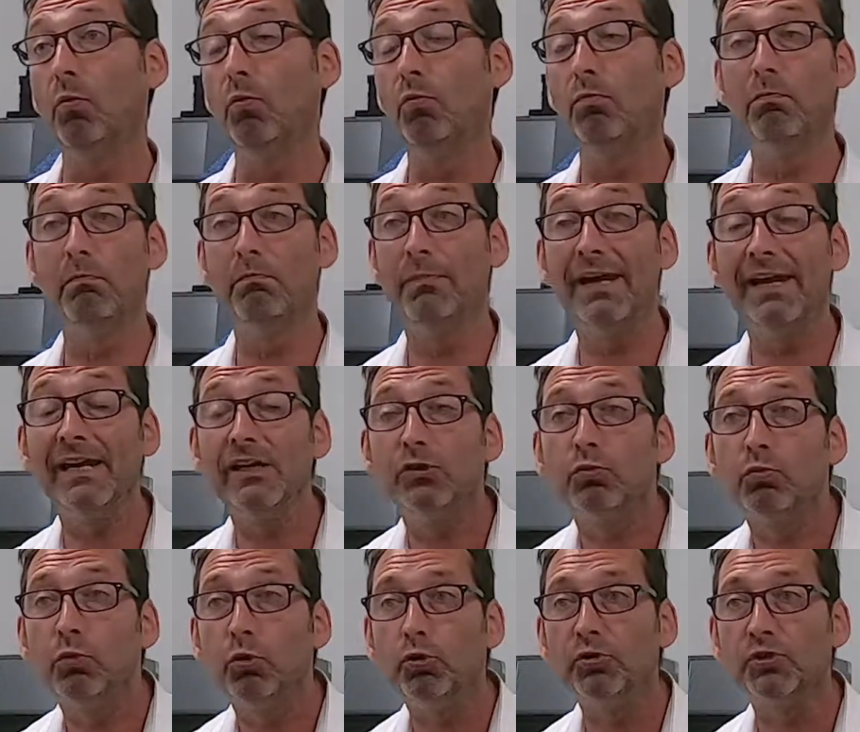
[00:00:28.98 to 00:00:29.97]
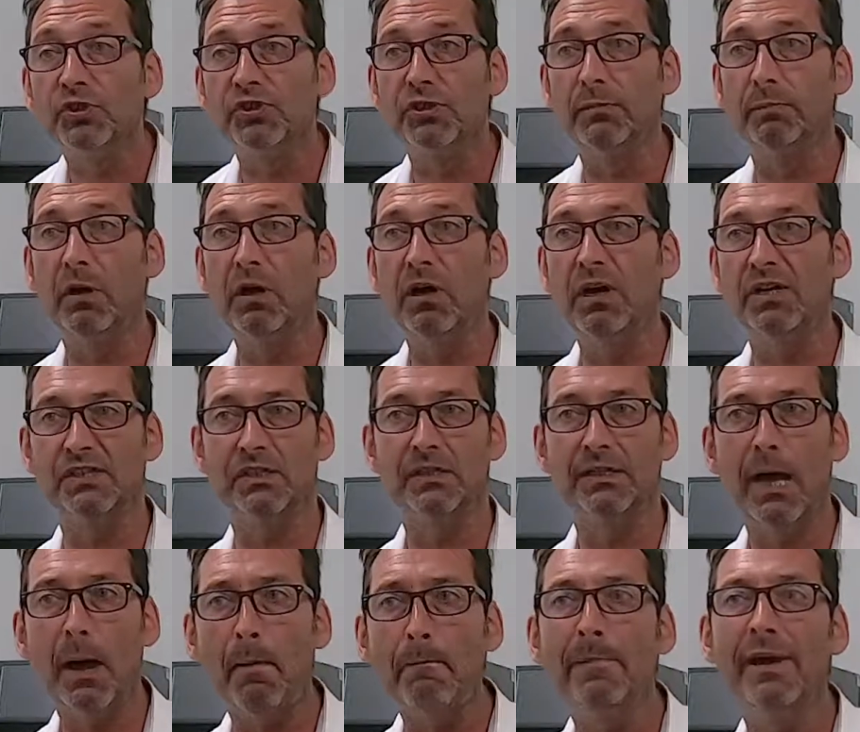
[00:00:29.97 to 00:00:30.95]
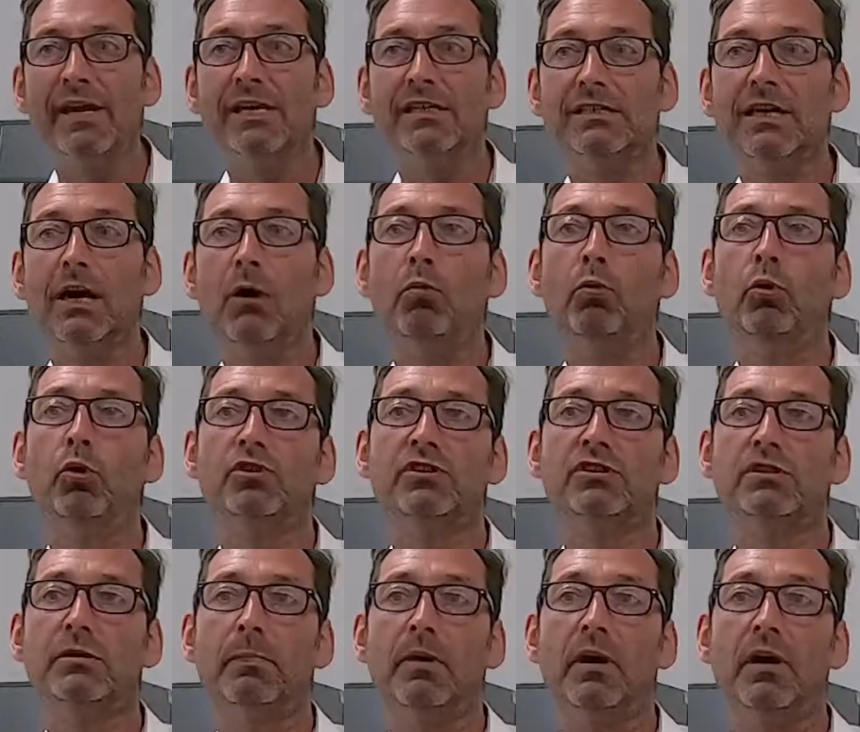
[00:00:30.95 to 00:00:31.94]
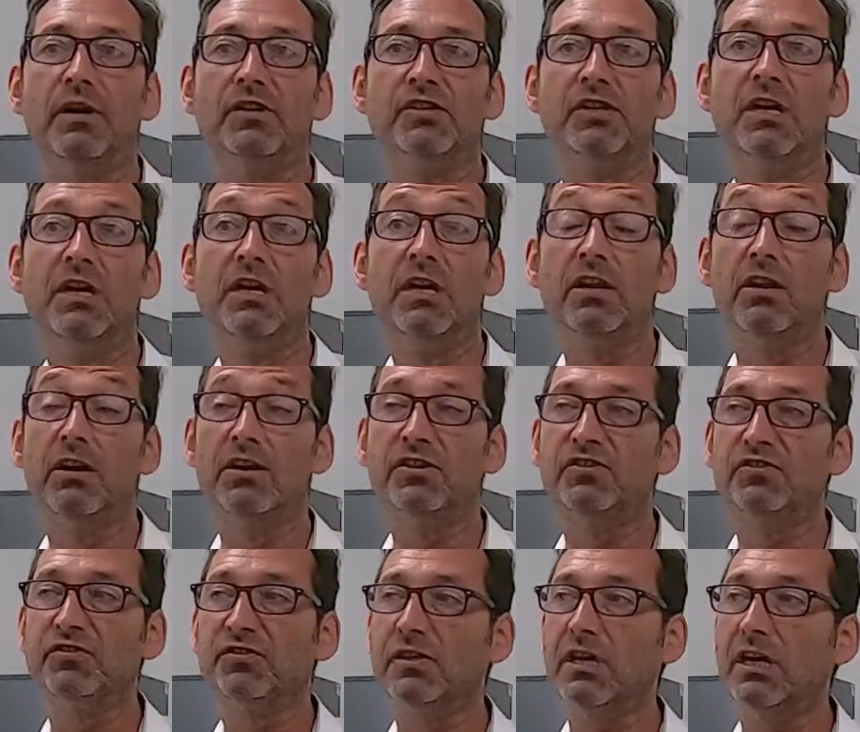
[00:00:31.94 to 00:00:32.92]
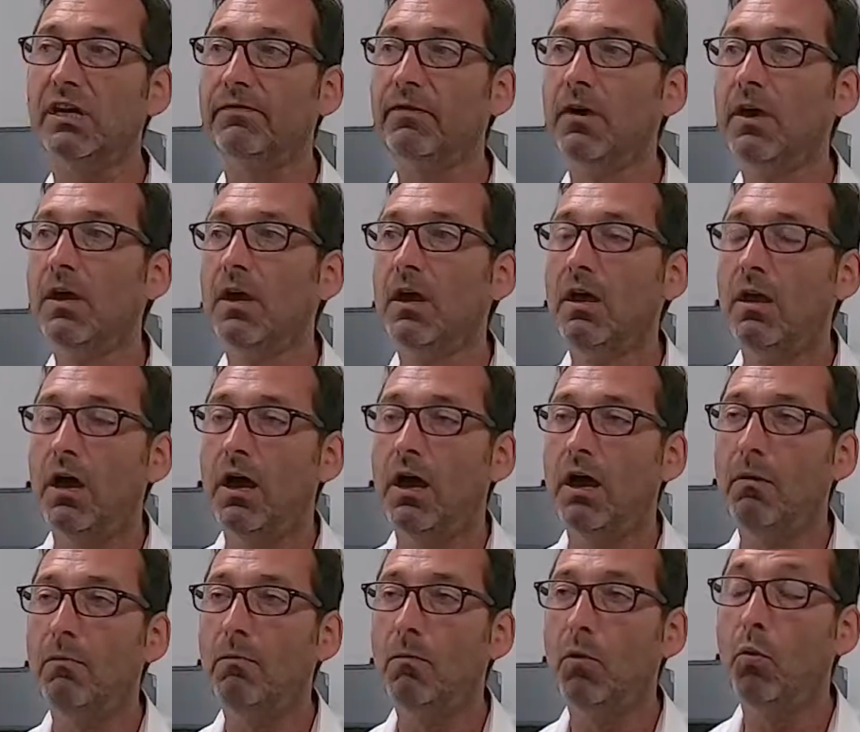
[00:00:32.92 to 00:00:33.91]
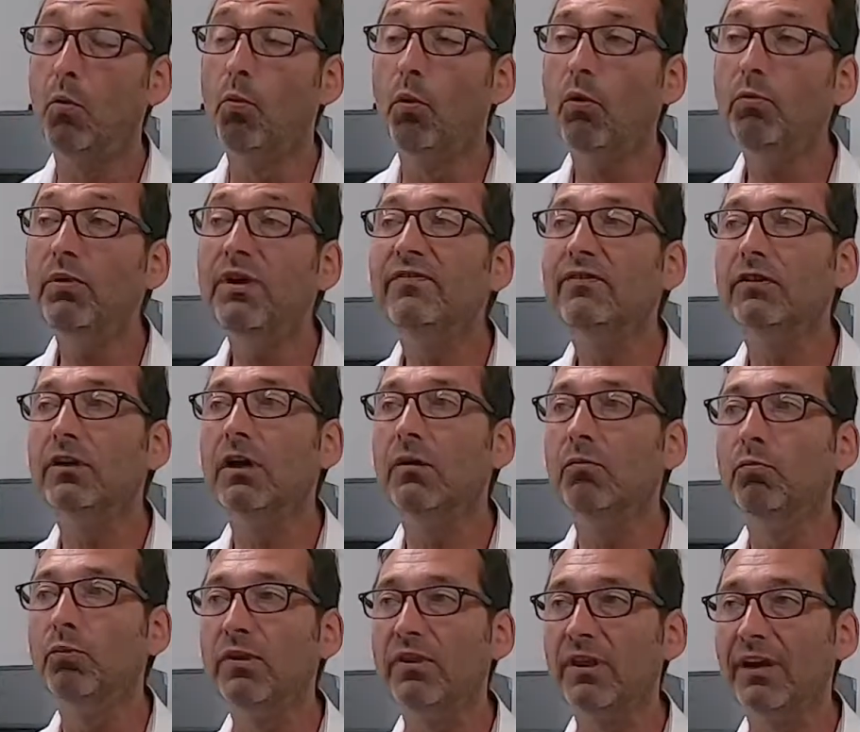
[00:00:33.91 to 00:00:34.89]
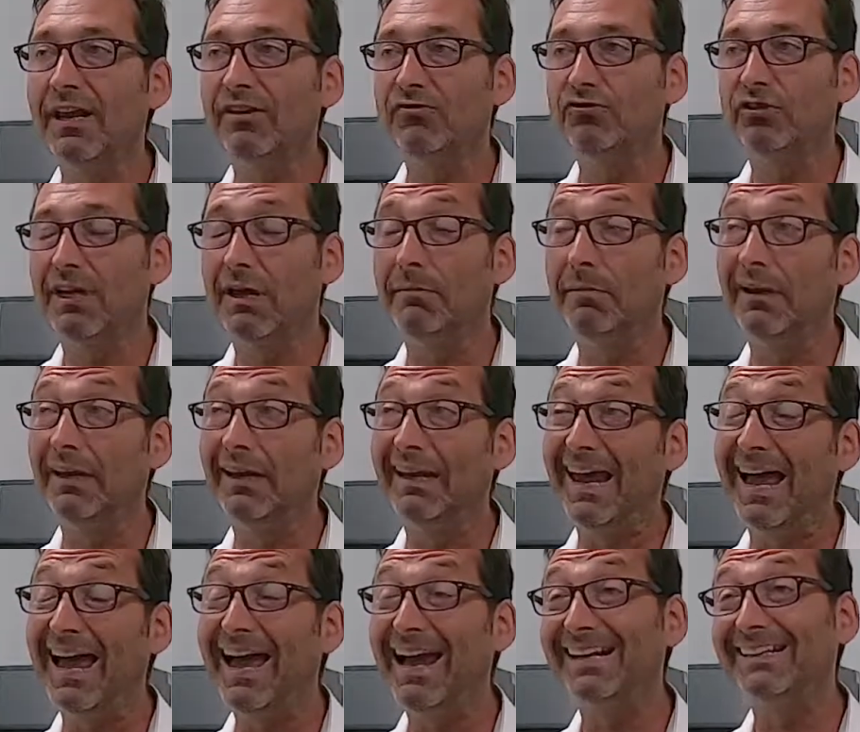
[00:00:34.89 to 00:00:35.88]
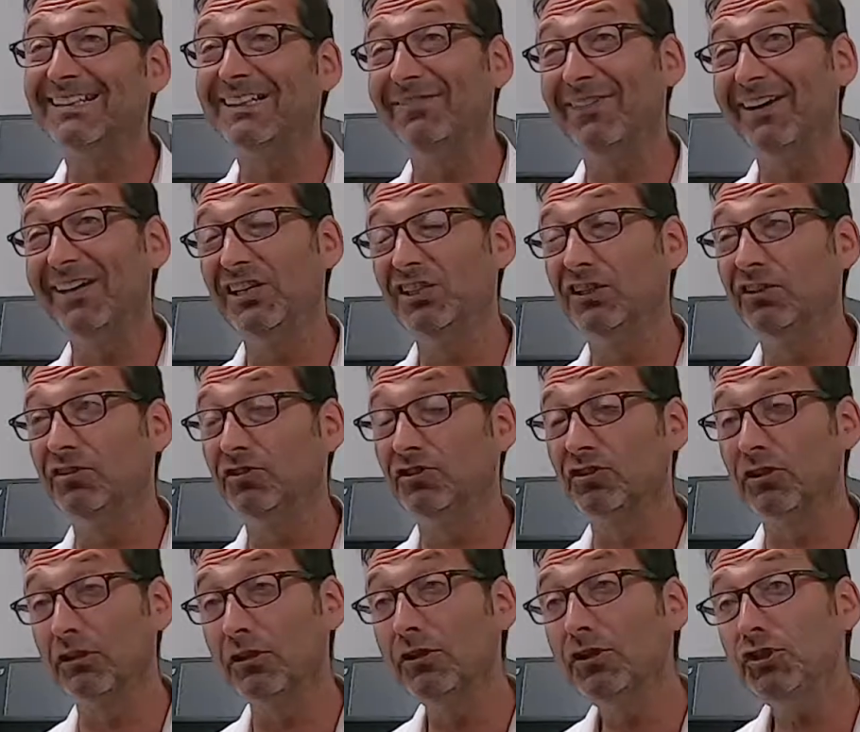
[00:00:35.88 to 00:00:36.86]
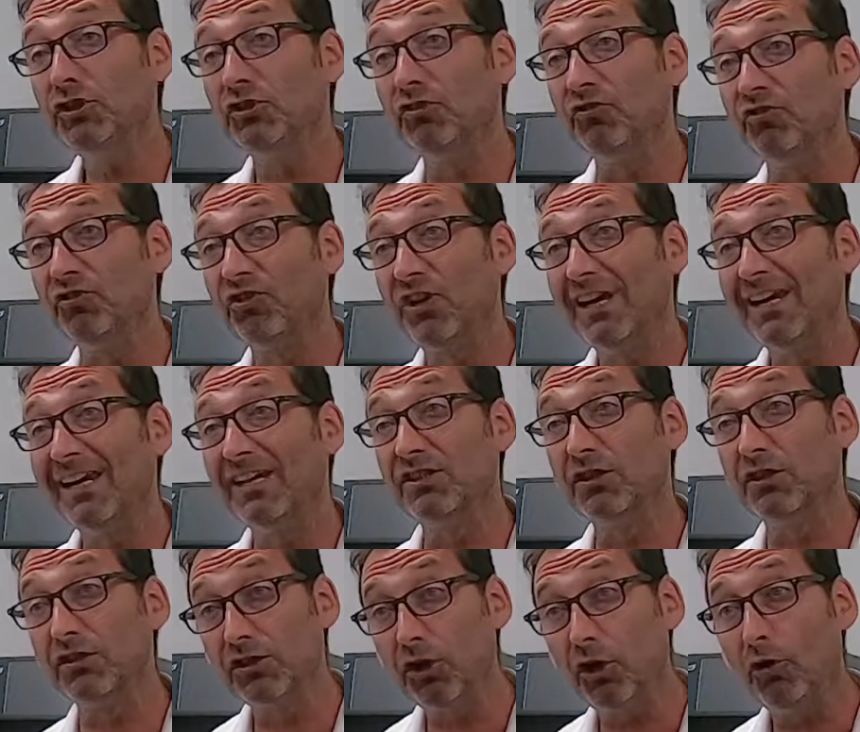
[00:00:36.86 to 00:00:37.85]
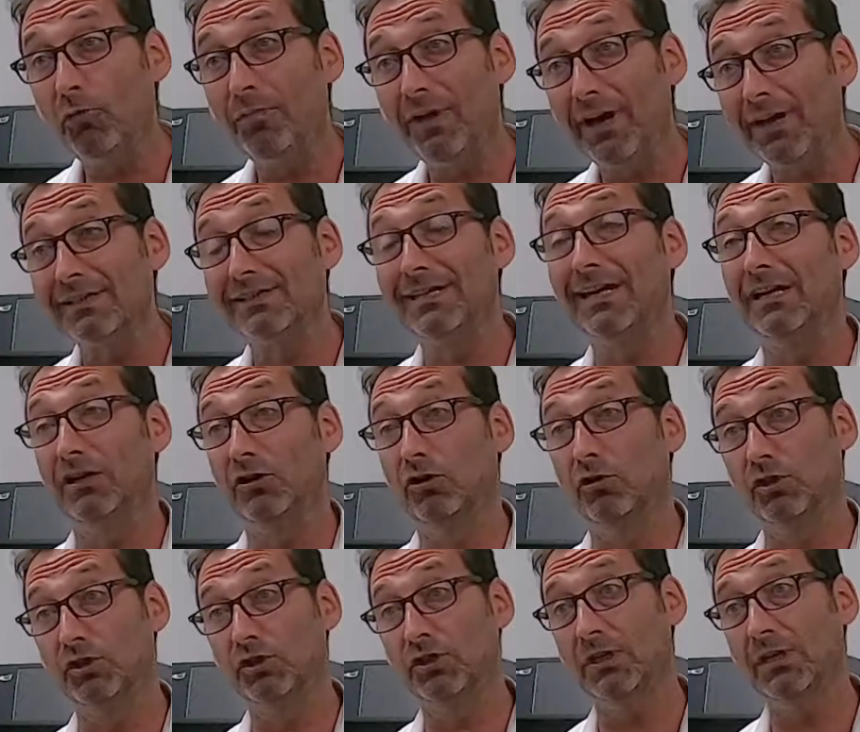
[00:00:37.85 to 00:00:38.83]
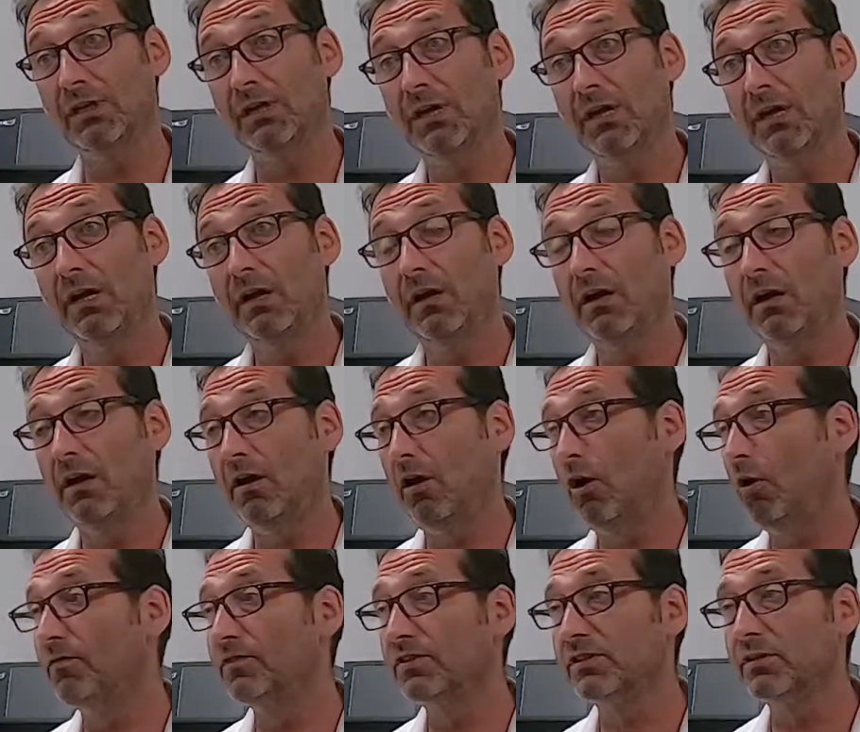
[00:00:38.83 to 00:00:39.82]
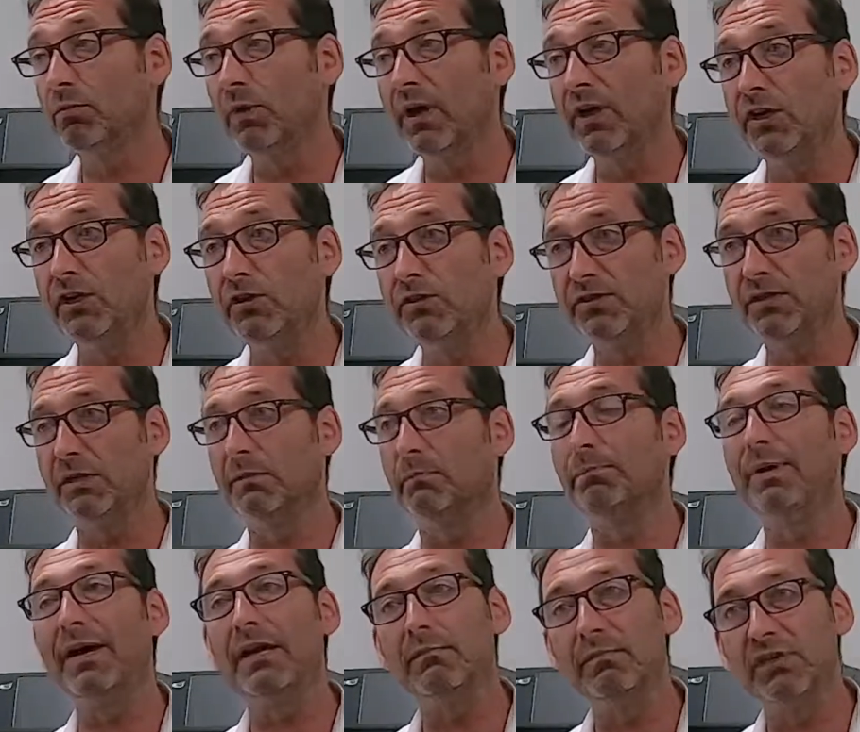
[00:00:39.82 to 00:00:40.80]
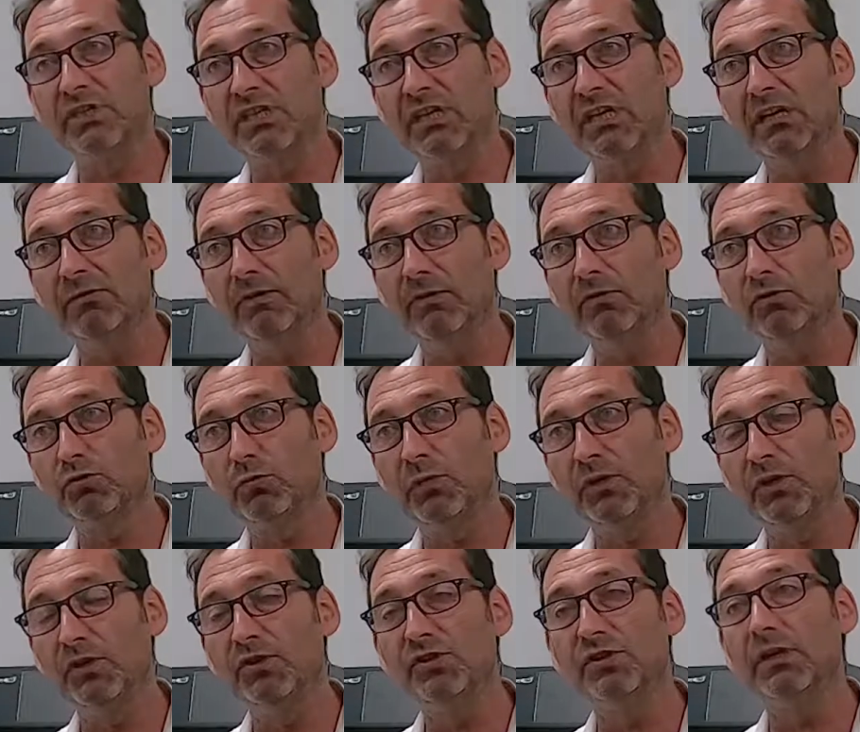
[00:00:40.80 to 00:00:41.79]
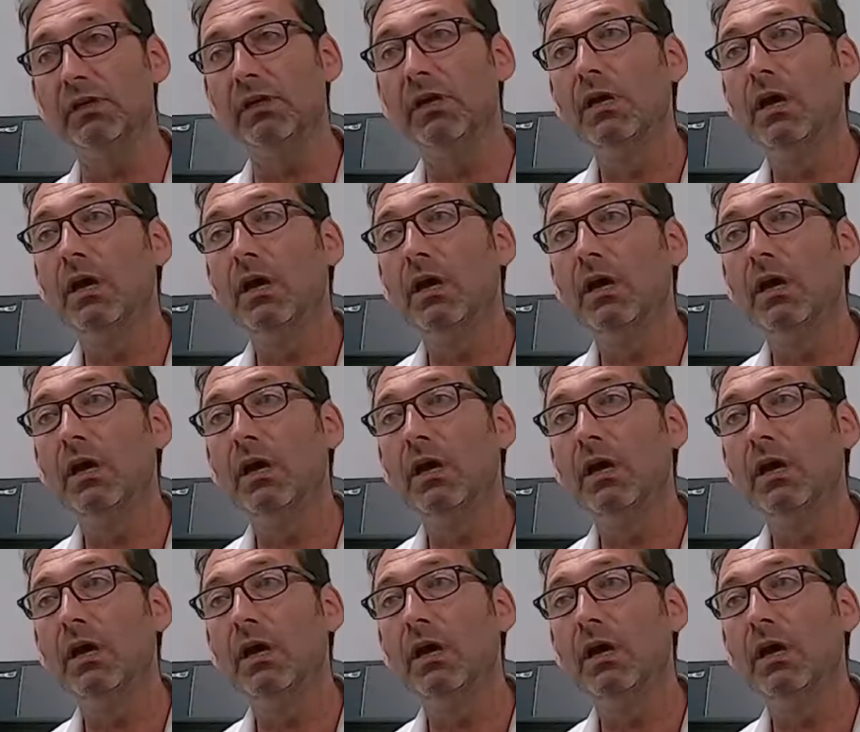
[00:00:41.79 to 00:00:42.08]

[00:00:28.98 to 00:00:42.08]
mains water supplies, and that makes our water supplies nice and safe. What we've done with electrochemically activated solutions is adopt that technology. Obviously we're using better materials, we're using